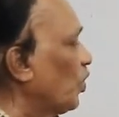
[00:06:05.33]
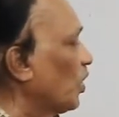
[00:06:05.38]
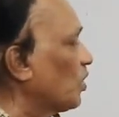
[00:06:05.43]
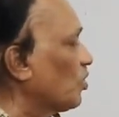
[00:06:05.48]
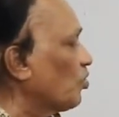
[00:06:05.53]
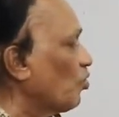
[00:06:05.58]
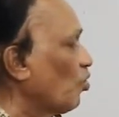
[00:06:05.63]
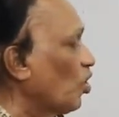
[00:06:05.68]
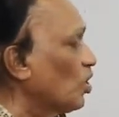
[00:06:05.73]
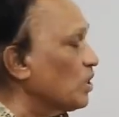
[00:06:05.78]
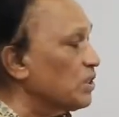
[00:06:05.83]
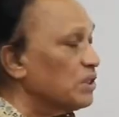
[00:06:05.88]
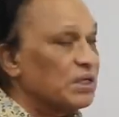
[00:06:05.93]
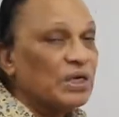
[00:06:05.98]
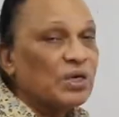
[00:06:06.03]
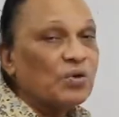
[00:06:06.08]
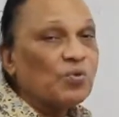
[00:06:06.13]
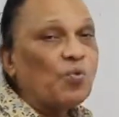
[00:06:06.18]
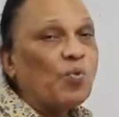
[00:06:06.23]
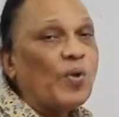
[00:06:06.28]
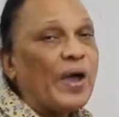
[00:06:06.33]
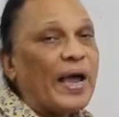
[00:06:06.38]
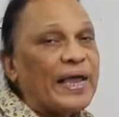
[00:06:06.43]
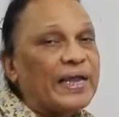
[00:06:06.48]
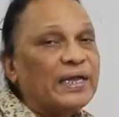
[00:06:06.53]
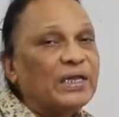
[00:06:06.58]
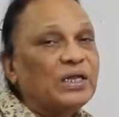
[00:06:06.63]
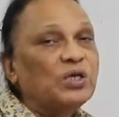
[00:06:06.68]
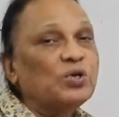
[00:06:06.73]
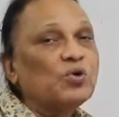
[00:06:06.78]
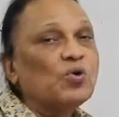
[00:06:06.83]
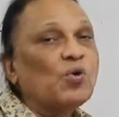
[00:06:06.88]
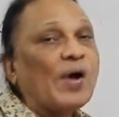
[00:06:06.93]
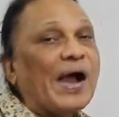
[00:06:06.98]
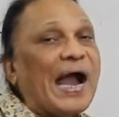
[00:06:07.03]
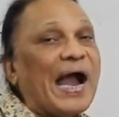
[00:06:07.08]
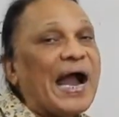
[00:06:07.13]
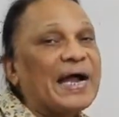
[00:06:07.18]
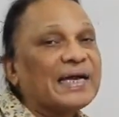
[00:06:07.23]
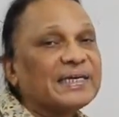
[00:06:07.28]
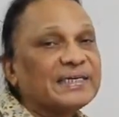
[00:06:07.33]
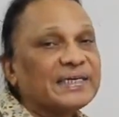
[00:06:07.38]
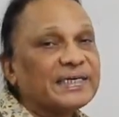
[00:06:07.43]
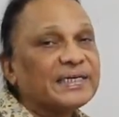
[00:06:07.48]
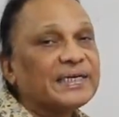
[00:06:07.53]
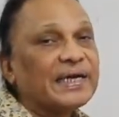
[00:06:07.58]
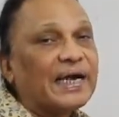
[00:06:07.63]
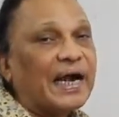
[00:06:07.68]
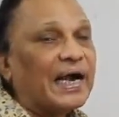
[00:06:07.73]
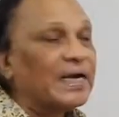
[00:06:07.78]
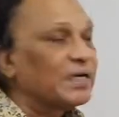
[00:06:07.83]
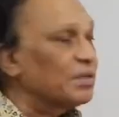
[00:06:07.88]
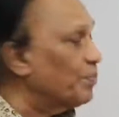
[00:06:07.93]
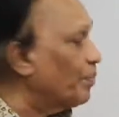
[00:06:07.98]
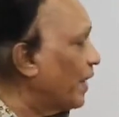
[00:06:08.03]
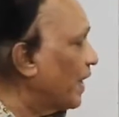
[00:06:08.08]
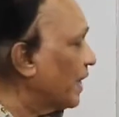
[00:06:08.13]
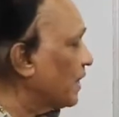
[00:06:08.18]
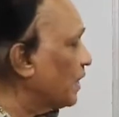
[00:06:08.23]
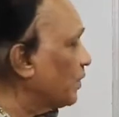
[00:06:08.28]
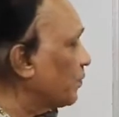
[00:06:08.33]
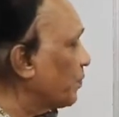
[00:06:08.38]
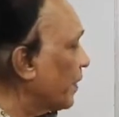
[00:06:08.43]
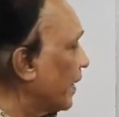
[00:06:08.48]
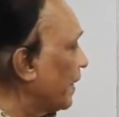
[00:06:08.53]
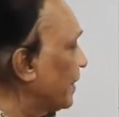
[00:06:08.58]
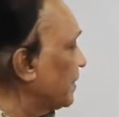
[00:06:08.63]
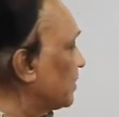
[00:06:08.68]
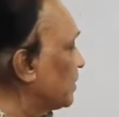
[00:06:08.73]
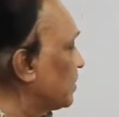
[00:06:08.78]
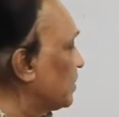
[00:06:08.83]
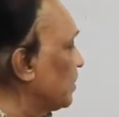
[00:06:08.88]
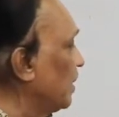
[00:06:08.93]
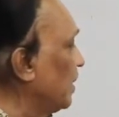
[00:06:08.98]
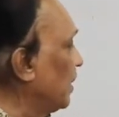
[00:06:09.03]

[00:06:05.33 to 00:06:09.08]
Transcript: your gross value added at market price